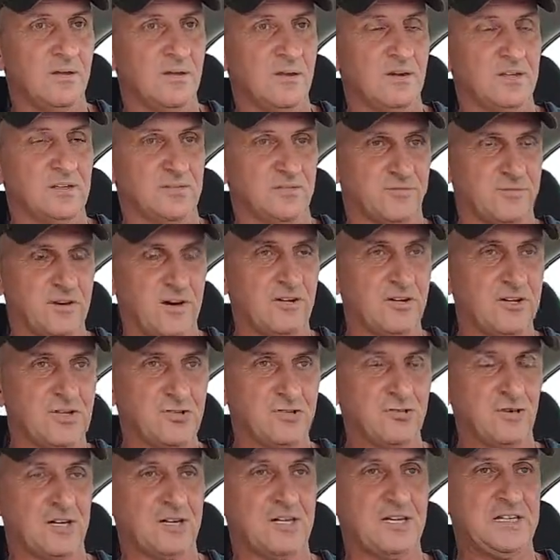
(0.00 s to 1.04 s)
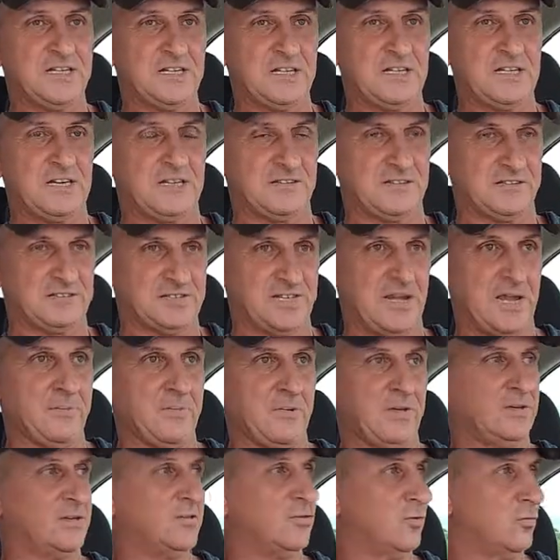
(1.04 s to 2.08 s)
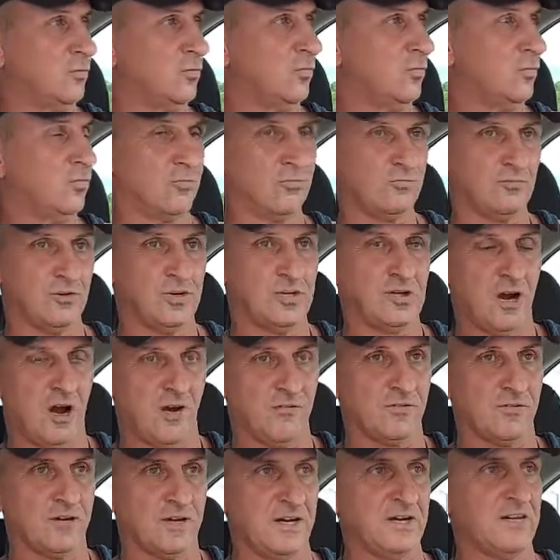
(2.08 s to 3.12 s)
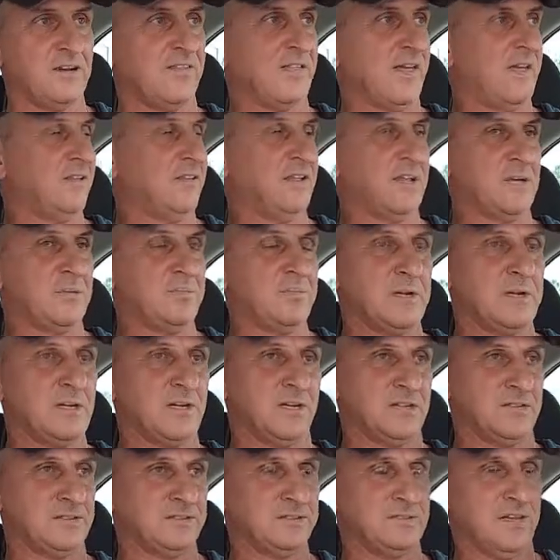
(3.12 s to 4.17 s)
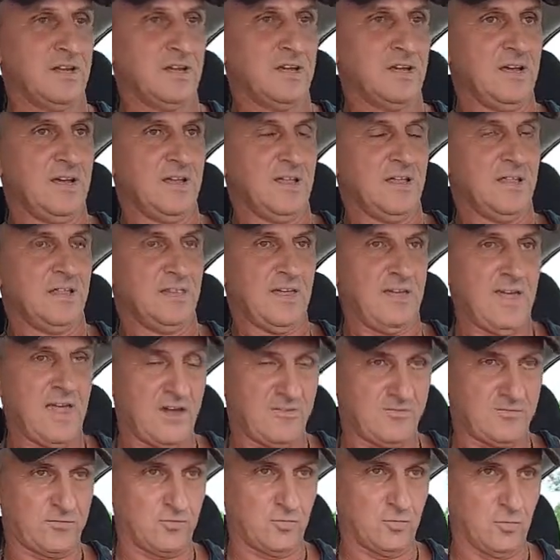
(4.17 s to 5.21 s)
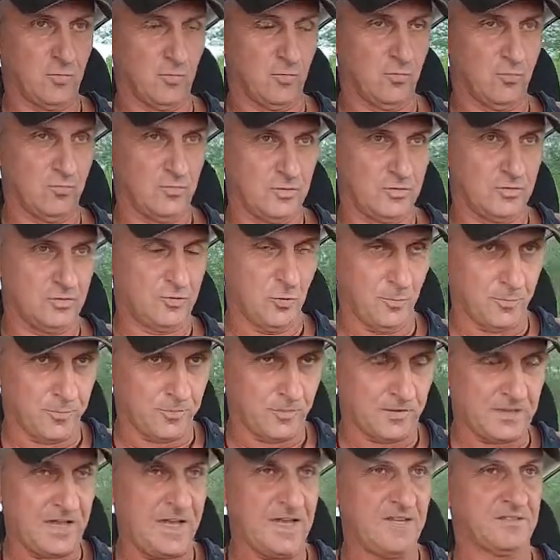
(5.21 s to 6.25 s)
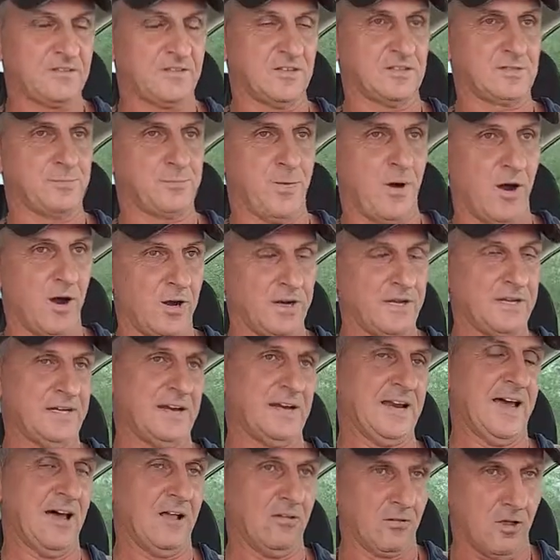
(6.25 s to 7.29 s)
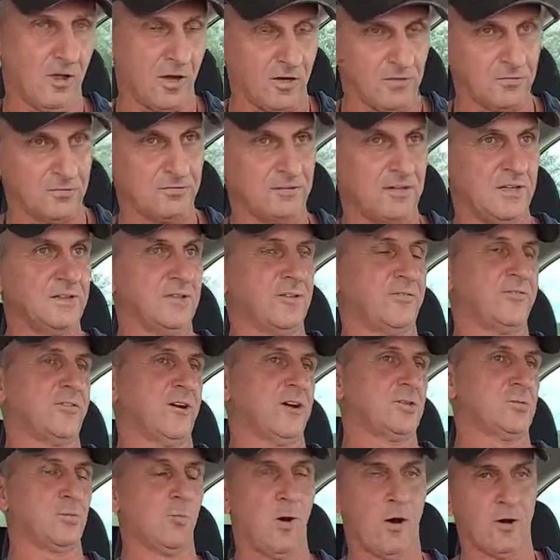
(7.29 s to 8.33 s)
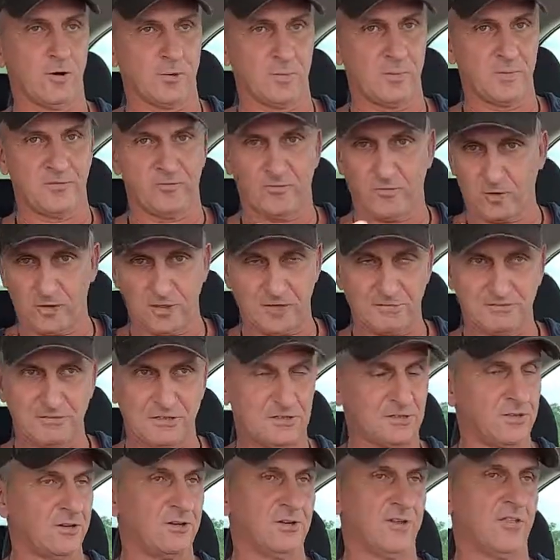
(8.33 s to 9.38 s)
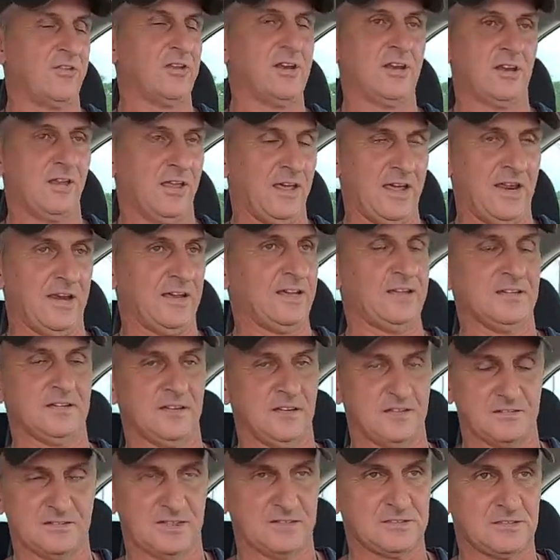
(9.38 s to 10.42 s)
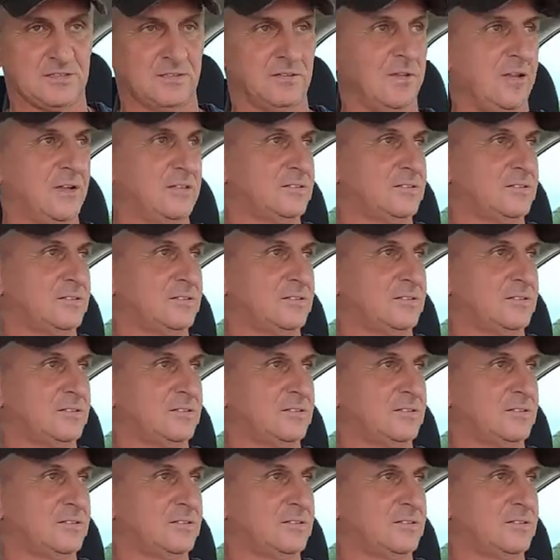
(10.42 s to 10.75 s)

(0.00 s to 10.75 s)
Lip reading: it is very tricky to get the salmon to recover into that lake because they have to duplicate the spawning and how long they're in the fresh water before they return to the Atlantic, and it's